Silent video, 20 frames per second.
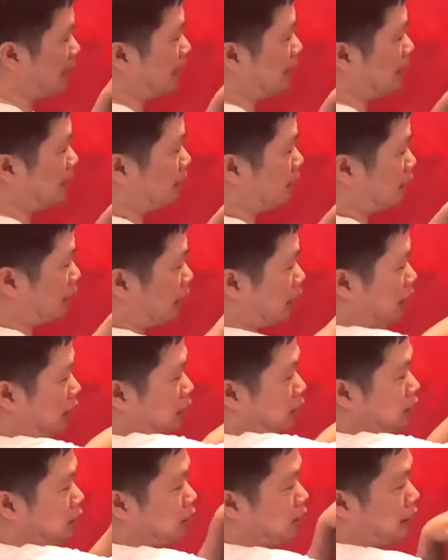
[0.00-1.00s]
add a
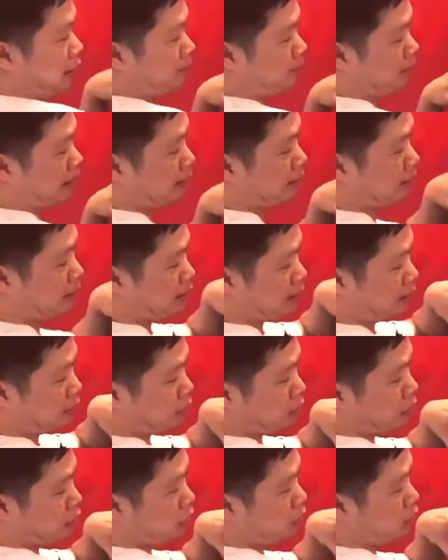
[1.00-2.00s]
collar and make it
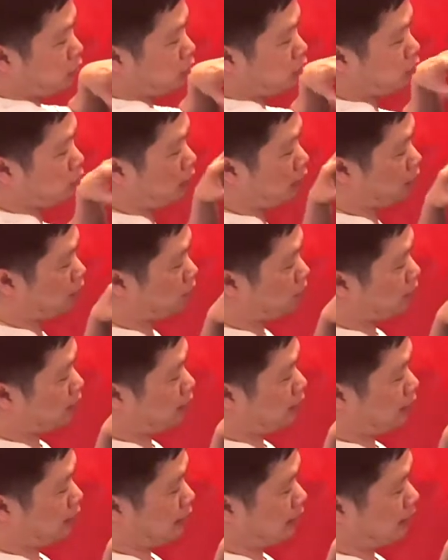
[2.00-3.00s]
into a
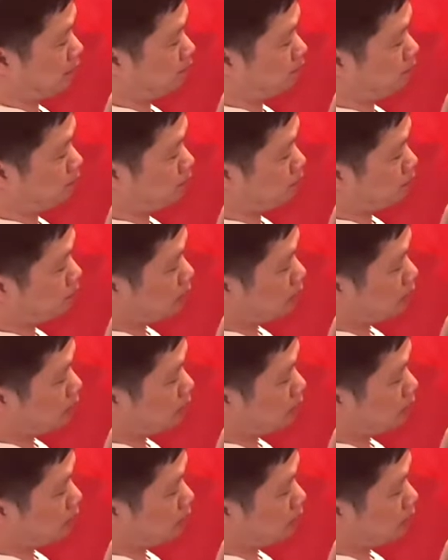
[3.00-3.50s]
very um,